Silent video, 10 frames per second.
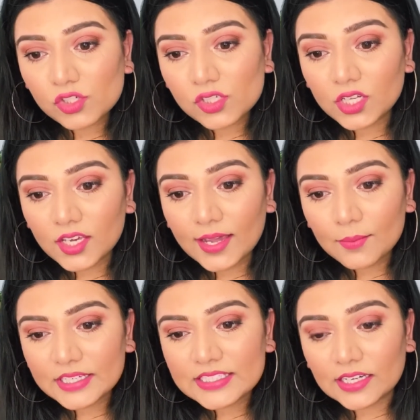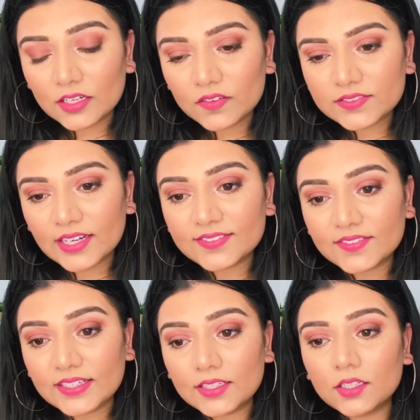looking at myself, I
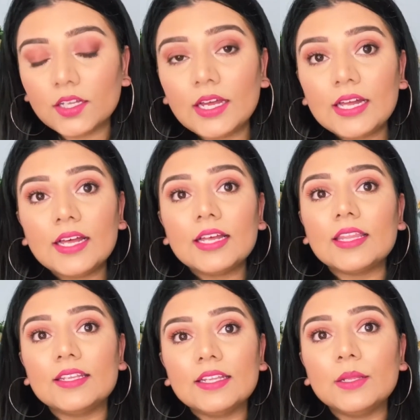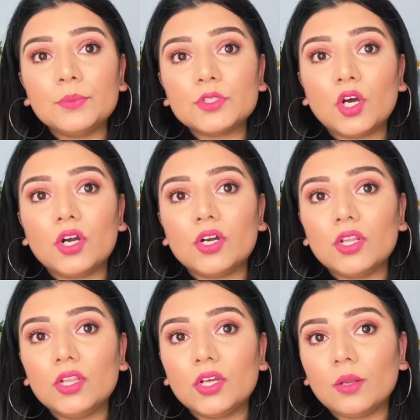feel that the lips are a
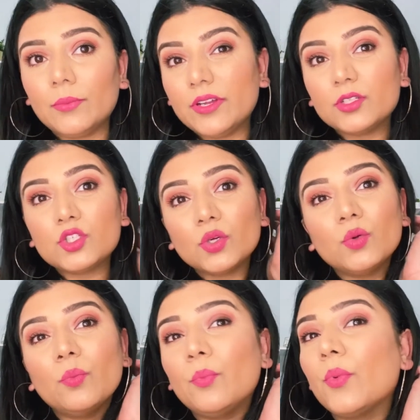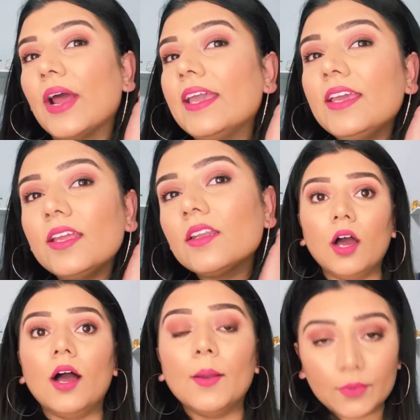little bit too bright.
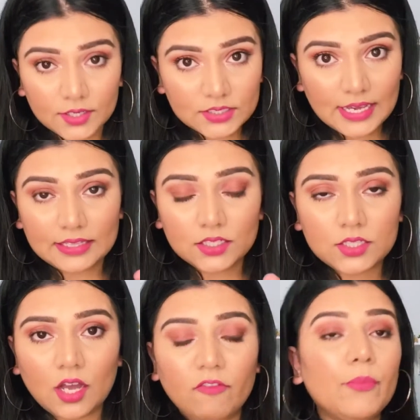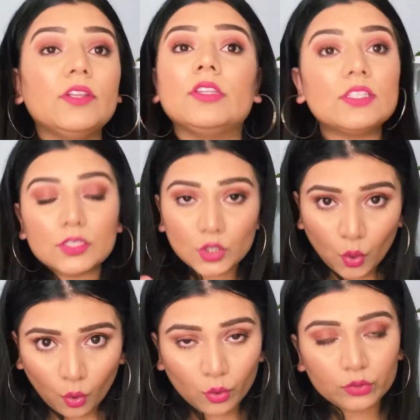I'm gonna take this off, but this is the
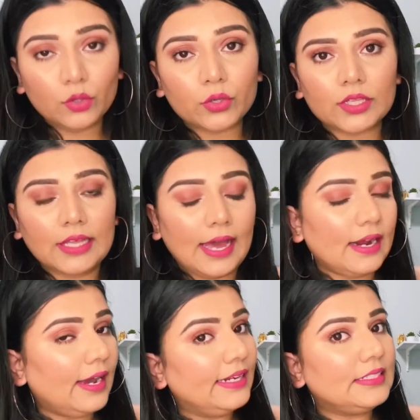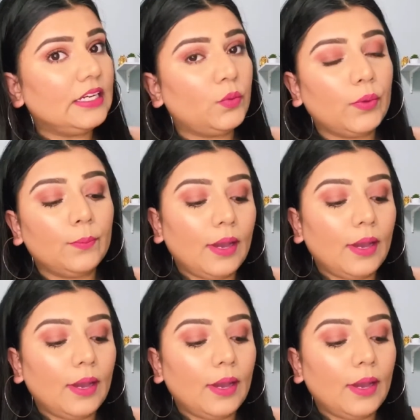whole look that I did with my